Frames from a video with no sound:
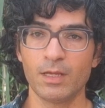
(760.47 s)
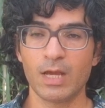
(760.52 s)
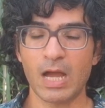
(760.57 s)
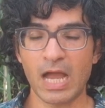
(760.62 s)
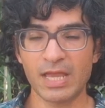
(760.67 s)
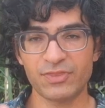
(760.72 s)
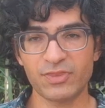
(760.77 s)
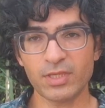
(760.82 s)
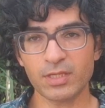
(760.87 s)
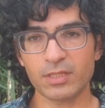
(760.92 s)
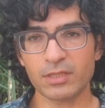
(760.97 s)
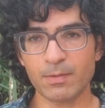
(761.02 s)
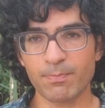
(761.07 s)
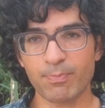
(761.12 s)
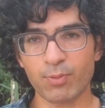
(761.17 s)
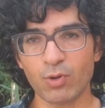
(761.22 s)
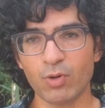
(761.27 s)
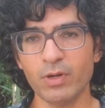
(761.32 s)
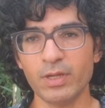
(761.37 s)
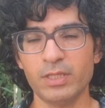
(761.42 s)
I think the
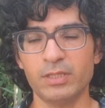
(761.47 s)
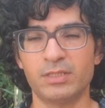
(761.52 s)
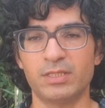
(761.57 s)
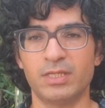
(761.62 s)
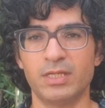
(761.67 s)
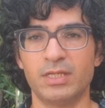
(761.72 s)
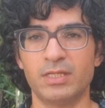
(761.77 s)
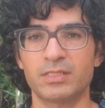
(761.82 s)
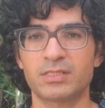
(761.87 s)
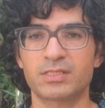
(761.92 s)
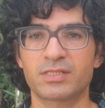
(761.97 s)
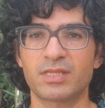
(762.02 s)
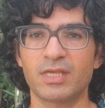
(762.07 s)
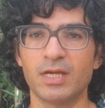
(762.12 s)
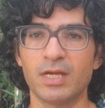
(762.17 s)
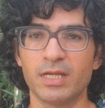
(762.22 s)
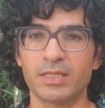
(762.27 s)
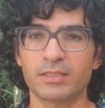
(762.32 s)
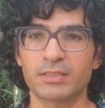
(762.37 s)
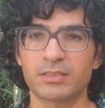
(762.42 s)
point is
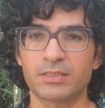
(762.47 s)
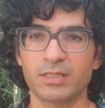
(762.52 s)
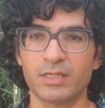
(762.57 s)
that